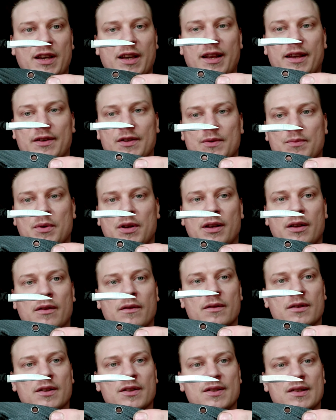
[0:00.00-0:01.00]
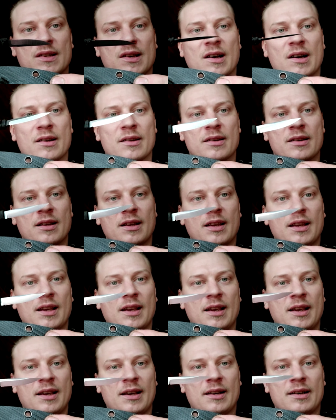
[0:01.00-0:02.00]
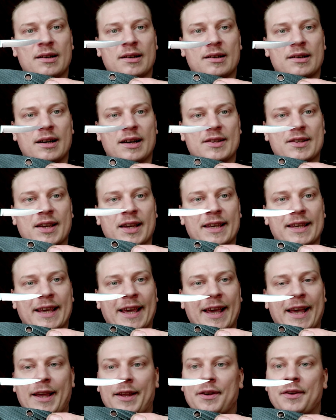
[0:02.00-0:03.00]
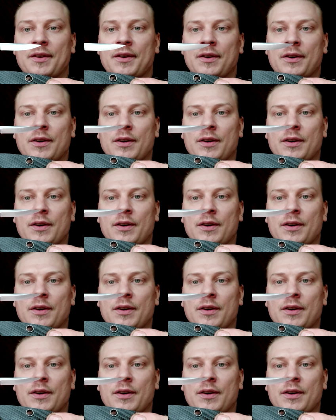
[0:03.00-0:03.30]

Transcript: getting as many of these done as I can.